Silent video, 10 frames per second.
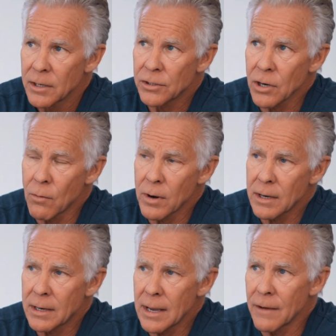So
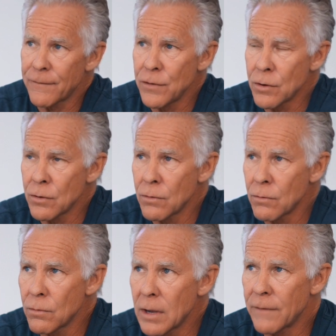if
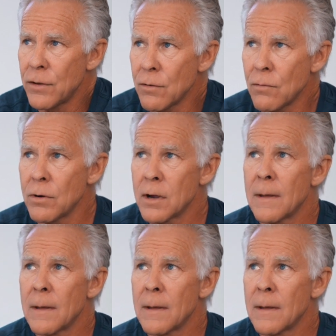you